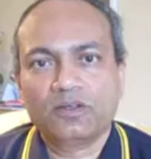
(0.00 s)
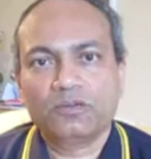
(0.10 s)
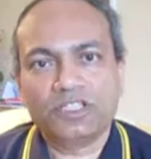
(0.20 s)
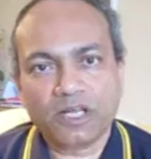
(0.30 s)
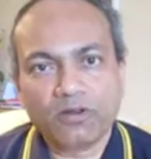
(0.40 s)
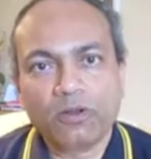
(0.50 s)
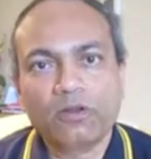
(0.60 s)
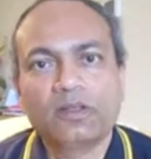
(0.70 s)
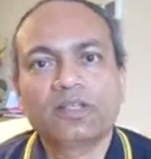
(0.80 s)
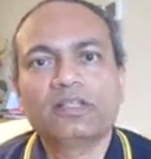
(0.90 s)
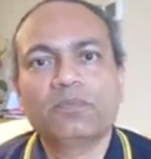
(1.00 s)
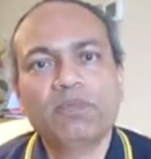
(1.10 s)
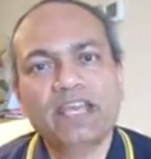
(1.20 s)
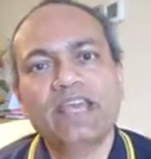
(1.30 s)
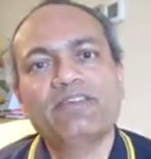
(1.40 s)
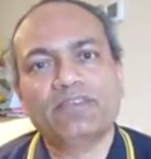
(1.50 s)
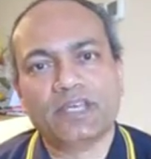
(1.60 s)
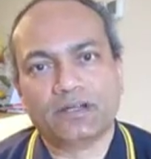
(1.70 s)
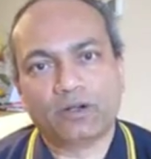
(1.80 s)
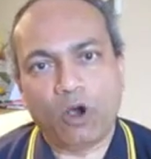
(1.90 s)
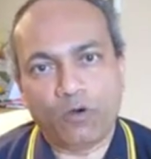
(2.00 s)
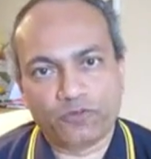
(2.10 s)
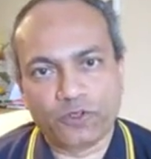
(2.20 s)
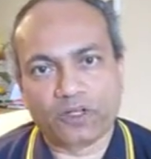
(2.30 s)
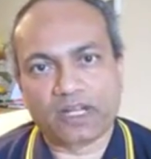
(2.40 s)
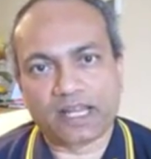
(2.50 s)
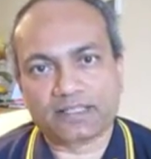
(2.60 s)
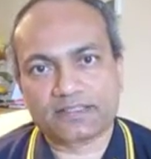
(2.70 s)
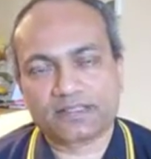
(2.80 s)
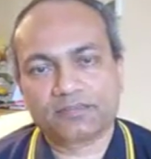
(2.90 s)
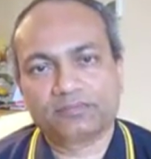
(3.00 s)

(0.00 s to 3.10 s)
which are all the behavior of your class.